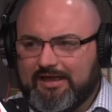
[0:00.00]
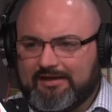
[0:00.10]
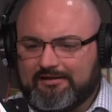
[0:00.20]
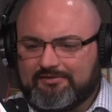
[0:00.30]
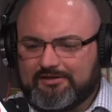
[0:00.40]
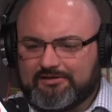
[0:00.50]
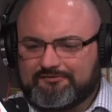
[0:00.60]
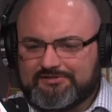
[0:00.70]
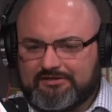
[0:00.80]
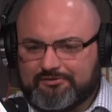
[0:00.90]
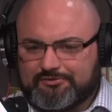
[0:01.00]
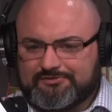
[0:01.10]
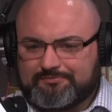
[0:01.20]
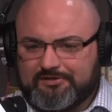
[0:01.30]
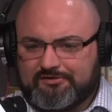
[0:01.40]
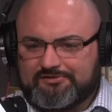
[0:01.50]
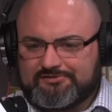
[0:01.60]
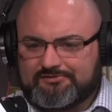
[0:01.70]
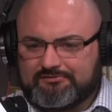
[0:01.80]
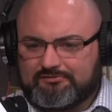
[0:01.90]
And I think if St. Louis
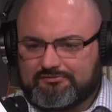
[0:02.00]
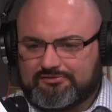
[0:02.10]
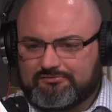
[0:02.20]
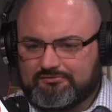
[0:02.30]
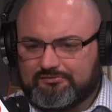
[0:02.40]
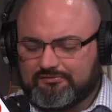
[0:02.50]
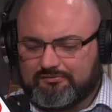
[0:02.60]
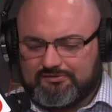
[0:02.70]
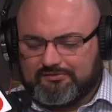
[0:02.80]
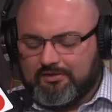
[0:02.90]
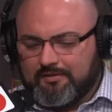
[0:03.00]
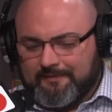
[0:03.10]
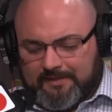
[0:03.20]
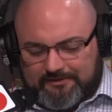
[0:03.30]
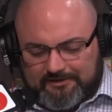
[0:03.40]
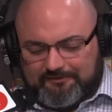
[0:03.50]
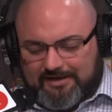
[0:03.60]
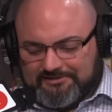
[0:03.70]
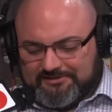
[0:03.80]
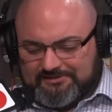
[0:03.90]
pairs, the
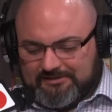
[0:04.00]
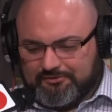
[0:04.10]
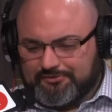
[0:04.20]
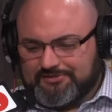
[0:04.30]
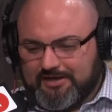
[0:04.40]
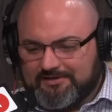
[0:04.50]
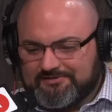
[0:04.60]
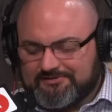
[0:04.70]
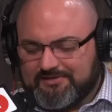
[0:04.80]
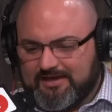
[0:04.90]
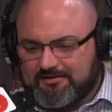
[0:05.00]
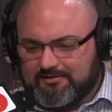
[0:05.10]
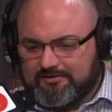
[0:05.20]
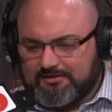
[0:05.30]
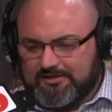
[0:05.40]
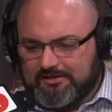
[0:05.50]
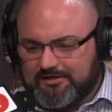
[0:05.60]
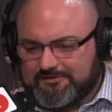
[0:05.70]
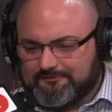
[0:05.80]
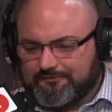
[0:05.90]
advantage that St. Louis has is that
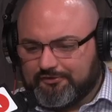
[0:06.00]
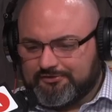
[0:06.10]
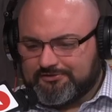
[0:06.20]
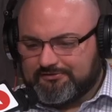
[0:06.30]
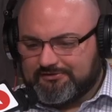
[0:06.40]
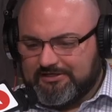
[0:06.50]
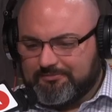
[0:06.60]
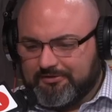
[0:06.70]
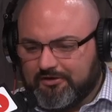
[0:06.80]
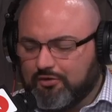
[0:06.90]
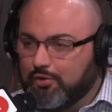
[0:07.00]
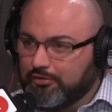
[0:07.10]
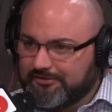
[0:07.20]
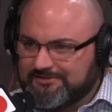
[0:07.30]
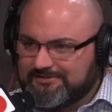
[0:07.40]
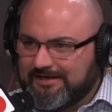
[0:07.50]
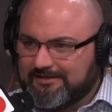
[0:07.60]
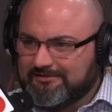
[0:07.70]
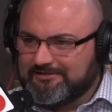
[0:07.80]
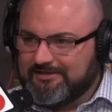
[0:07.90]
its first D pair or its
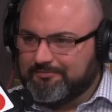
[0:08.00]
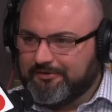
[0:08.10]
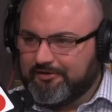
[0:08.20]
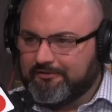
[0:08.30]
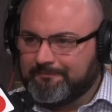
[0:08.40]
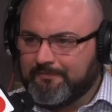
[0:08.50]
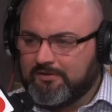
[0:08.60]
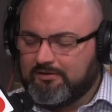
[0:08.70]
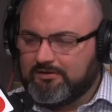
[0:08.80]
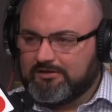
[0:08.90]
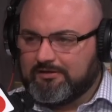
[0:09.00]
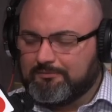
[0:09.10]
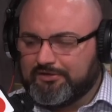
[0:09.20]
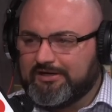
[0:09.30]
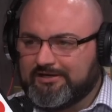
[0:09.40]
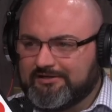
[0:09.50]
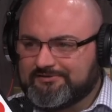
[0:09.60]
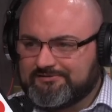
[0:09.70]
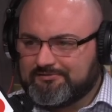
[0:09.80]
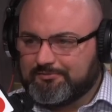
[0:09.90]
second D pair can play
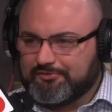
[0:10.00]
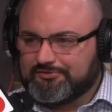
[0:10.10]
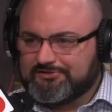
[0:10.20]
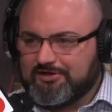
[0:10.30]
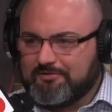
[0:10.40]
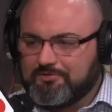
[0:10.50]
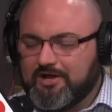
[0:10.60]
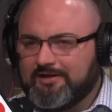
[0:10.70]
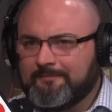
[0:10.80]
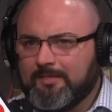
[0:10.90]
against the Bruins' top line.